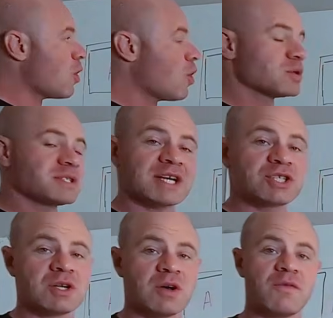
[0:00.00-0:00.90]
a whole
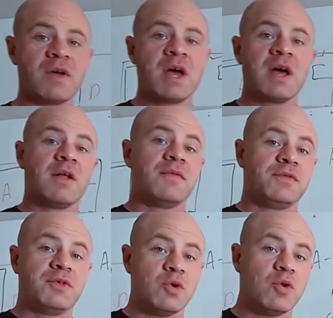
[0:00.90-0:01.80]
section of
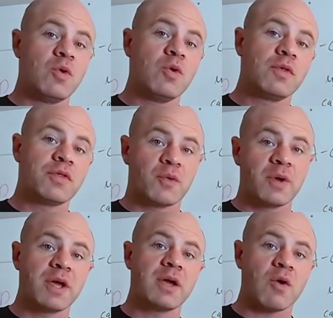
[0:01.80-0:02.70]
2,
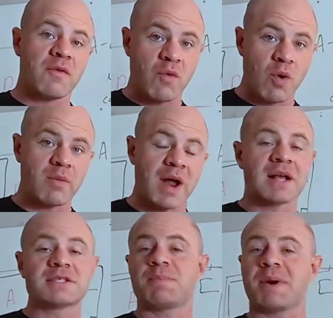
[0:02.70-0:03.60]
3, or 4
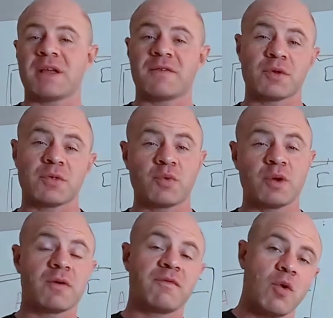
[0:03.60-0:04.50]
rounds, depending if they're
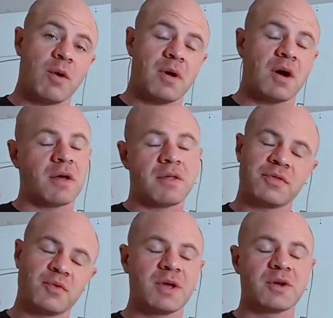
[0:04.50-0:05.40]
3
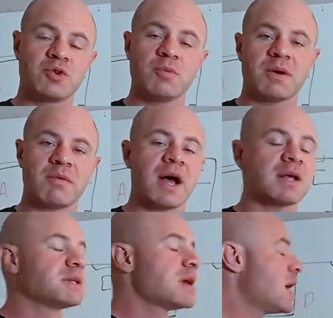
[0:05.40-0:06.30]
or 2 minute
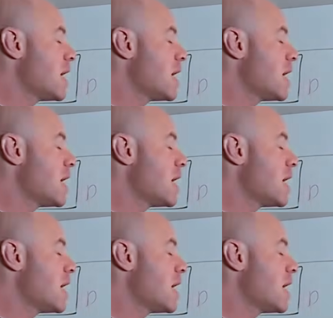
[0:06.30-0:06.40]
rounds,